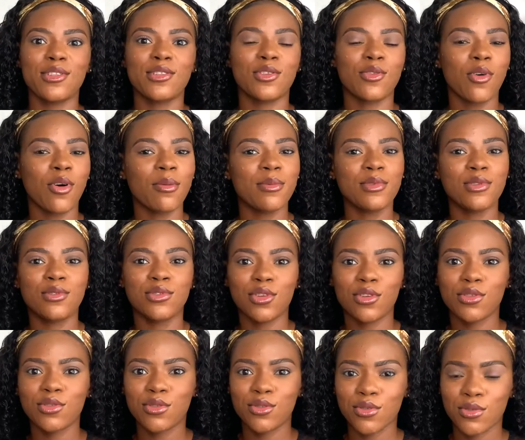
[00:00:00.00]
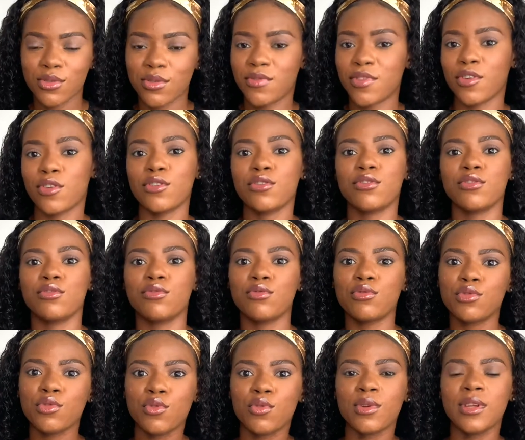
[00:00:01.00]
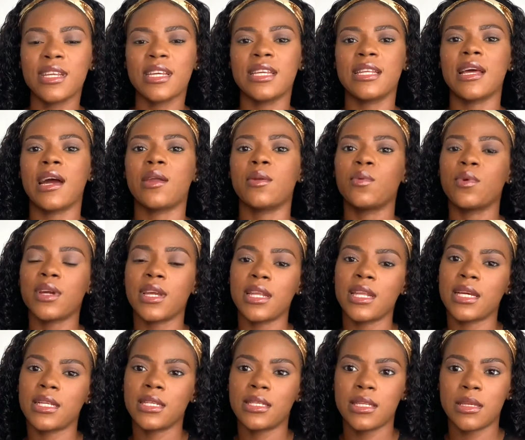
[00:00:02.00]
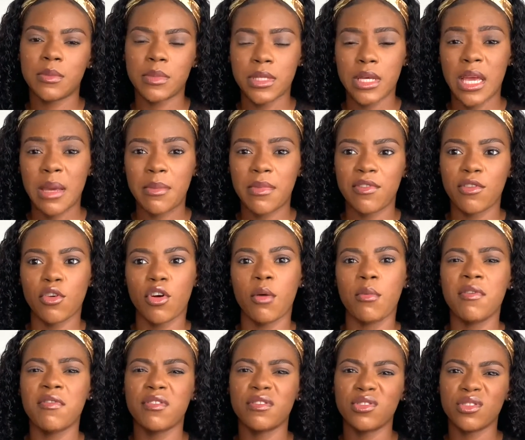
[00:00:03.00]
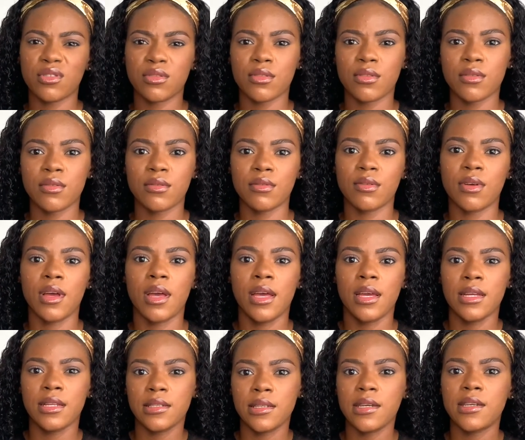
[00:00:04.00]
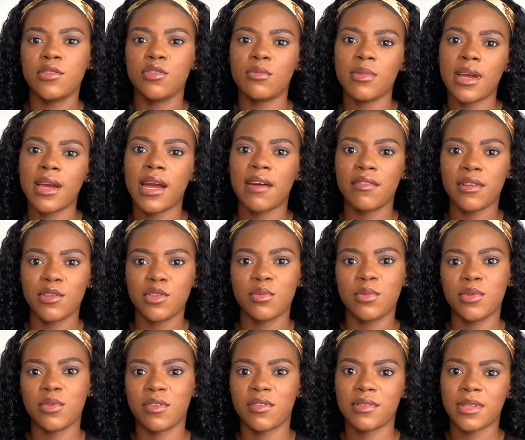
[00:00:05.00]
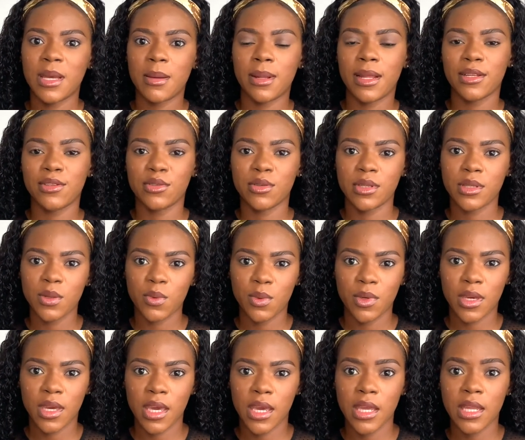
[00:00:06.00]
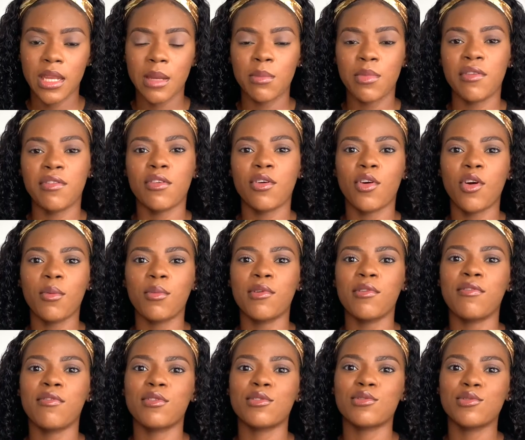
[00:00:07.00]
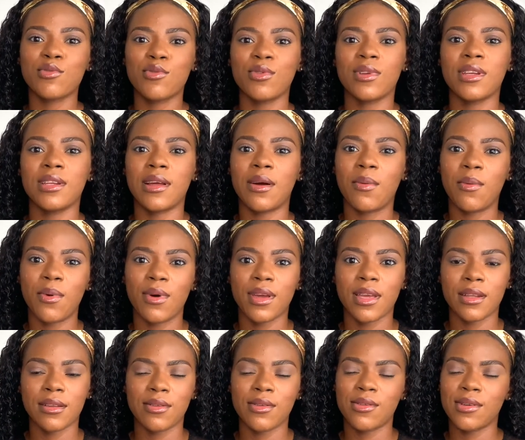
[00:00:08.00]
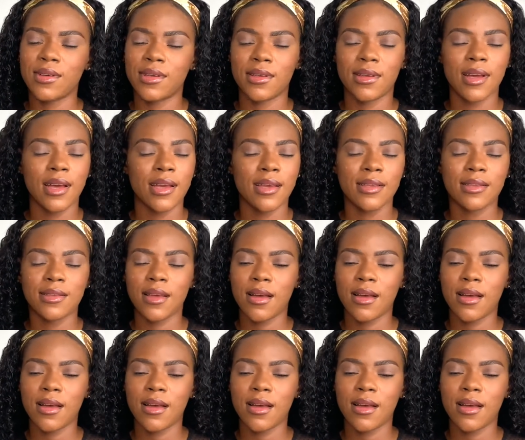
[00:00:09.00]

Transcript: come to if you're going to do schooling and working at the same time. If you're coming for just school, then you might have a little bit of time, like during the weekend. But if you're coming for schooling and working, guys,